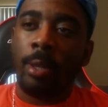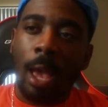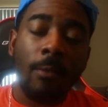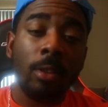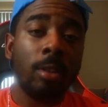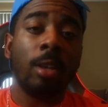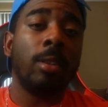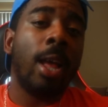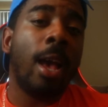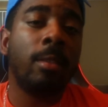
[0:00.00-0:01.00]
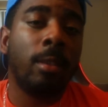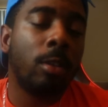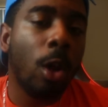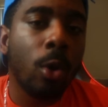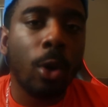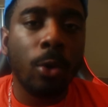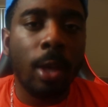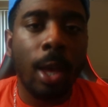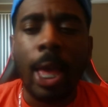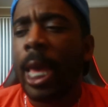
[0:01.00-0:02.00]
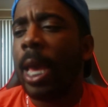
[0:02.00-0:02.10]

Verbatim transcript: Davis doesn't have his logo yet.